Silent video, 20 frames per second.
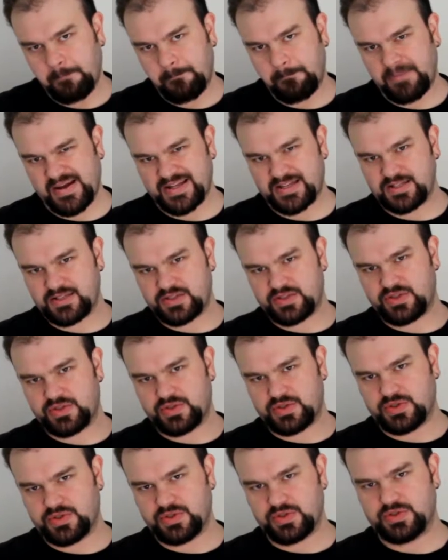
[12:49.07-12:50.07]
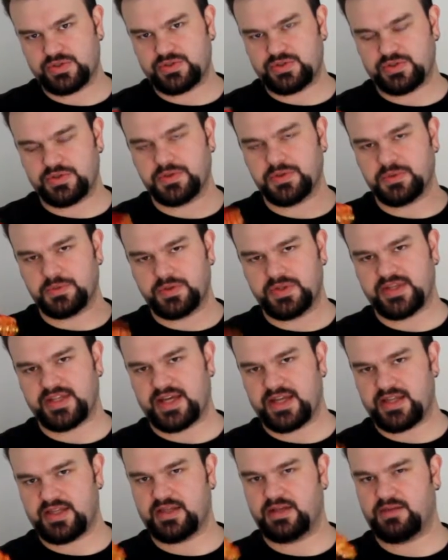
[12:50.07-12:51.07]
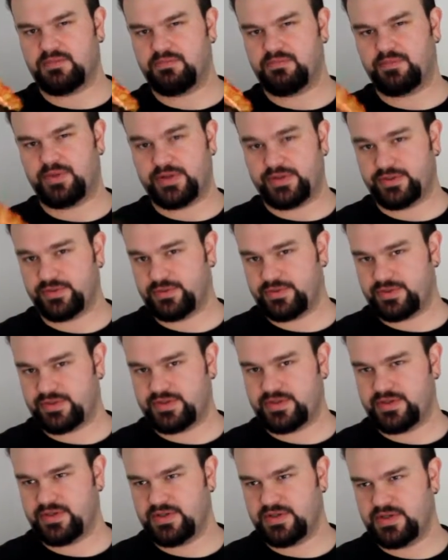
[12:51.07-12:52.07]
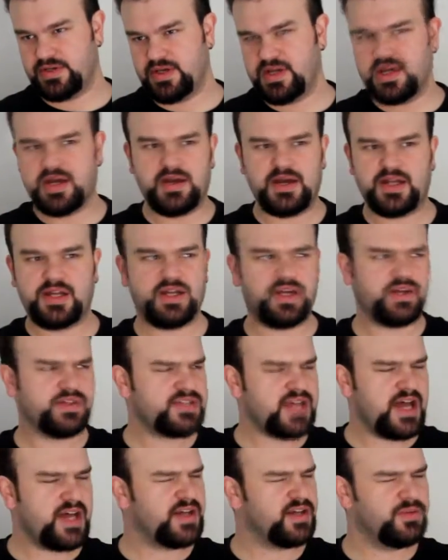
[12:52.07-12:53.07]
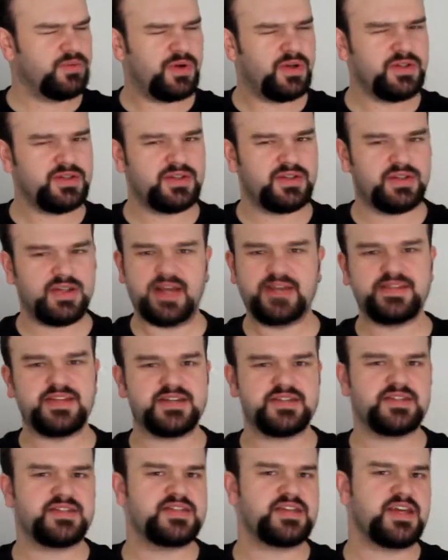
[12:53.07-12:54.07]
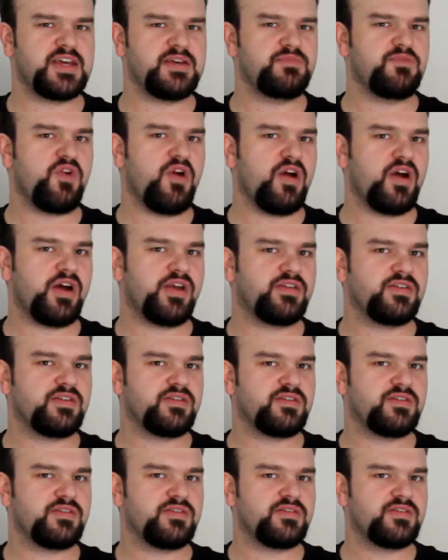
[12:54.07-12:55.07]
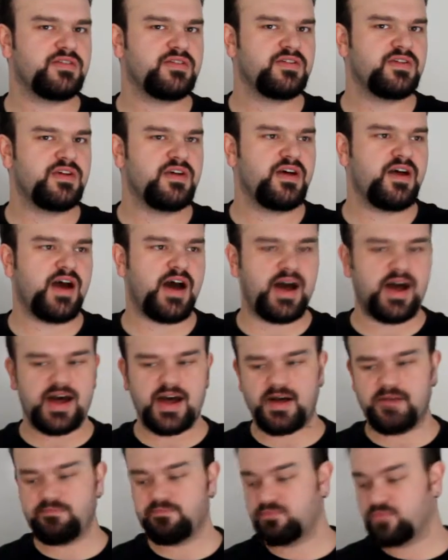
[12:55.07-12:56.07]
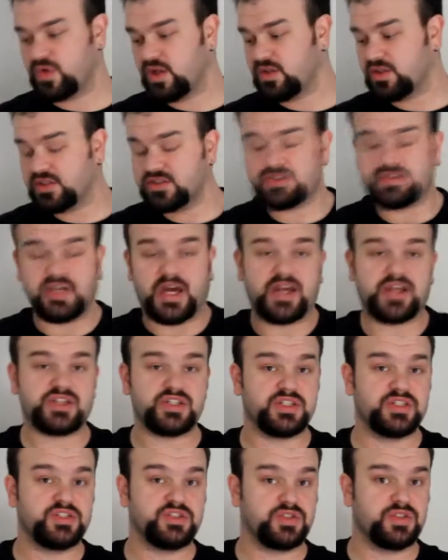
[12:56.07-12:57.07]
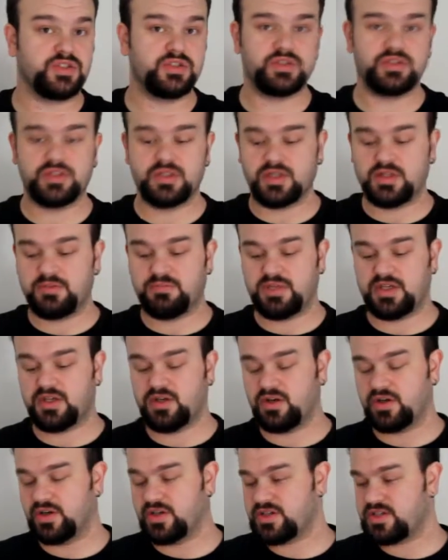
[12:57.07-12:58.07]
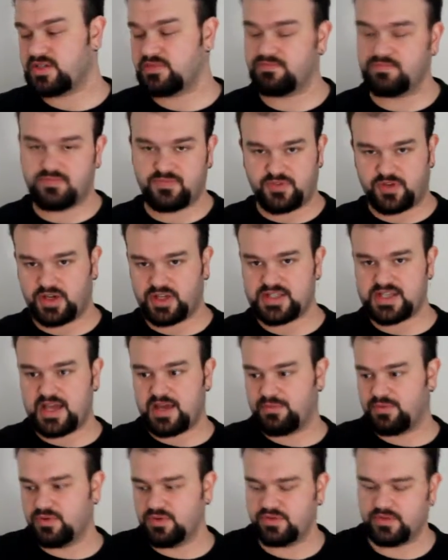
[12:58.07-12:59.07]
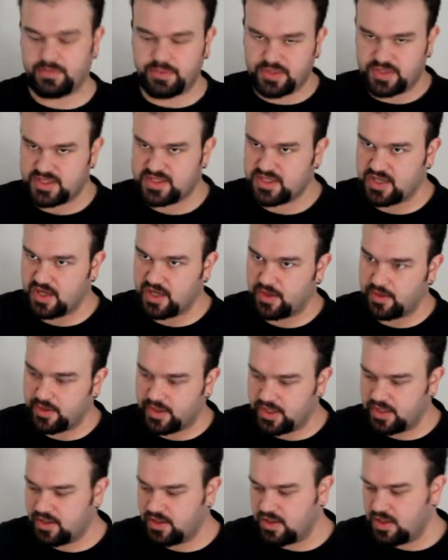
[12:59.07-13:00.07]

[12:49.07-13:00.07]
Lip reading: but you could do it with other bottles. And you're like, Darkin, what? That doesn't seem right. Well, it's actually true. Because, for an example, if I put this guy away,